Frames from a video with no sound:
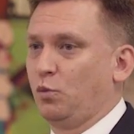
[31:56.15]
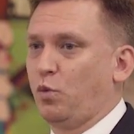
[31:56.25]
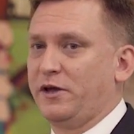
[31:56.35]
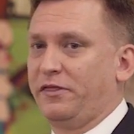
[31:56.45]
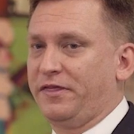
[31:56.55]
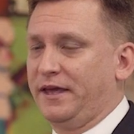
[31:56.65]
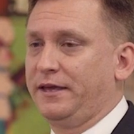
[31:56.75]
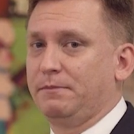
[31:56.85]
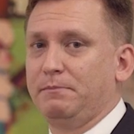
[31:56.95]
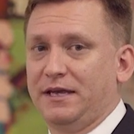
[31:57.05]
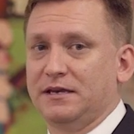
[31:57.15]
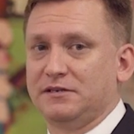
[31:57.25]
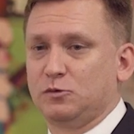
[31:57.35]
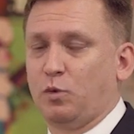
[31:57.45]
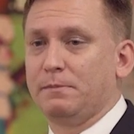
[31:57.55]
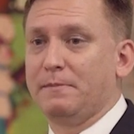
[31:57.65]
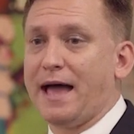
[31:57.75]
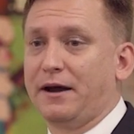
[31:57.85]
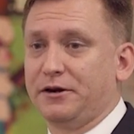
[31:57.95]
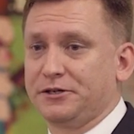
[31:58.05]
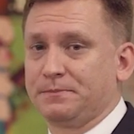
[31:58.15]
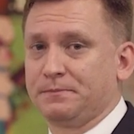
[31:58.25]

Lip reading: What you think it means is what matters.